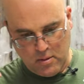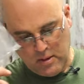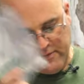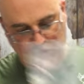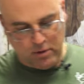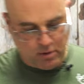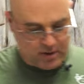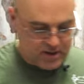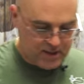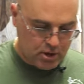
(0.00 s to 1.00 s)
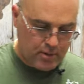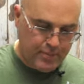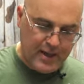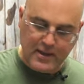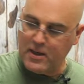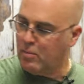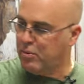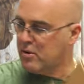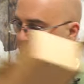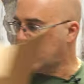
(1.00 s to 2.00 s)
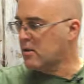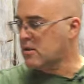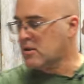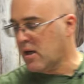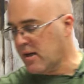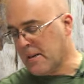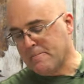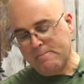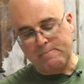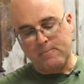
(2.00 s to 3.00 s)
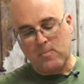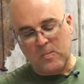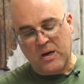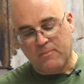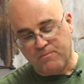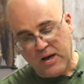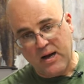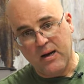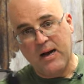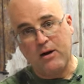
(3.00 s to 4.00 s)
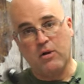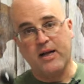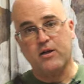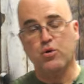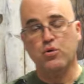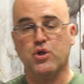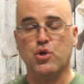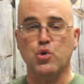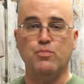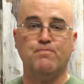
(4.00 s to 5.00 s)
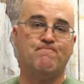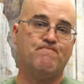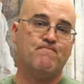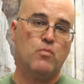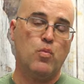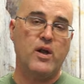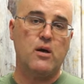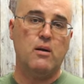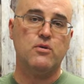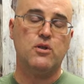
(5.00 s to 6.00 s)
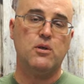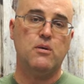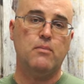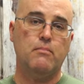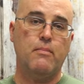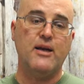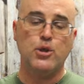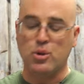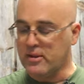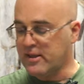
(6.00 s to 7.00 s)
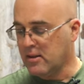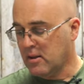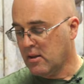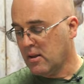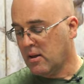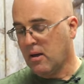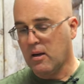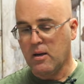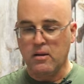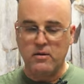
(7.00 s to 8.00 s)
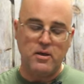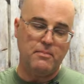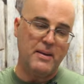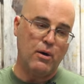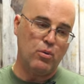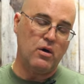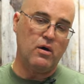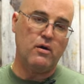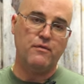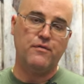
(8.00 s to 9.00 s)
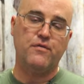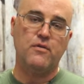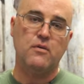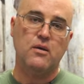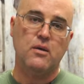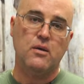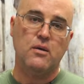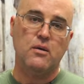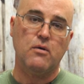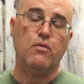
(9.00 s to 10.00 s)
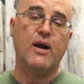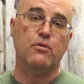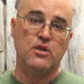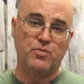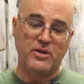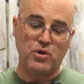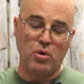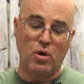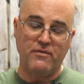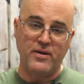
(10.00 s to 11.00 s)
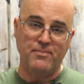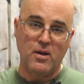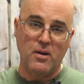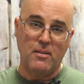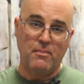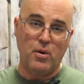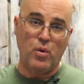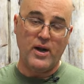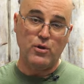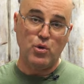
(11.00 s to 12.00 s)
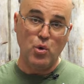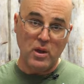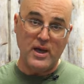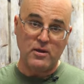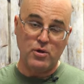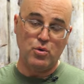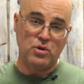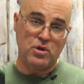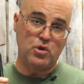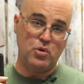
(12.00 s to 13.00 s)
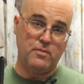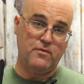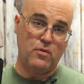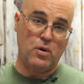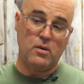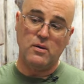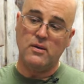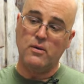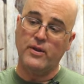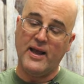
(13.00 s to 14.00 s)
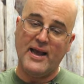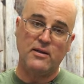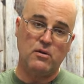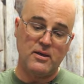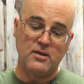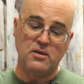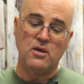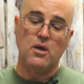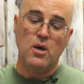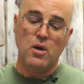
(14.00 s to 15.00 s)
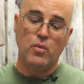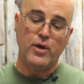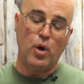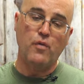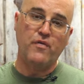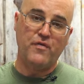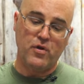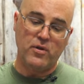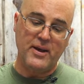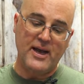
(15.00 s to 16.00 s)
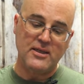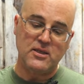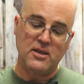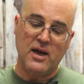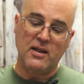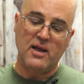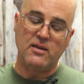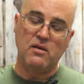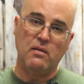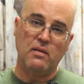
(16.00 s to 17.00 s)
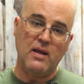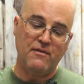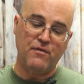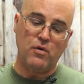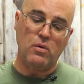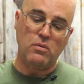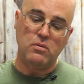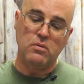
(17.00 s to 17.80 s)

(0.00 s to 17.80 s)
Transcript: you have your little accessory bag there. We'll put that on the side. I don't like to the scoop when it comes to measuring uh, the amount of ground espresso coffee. But what I do like to use the scoop for, or the handle is, when you overfill the basket, I like to level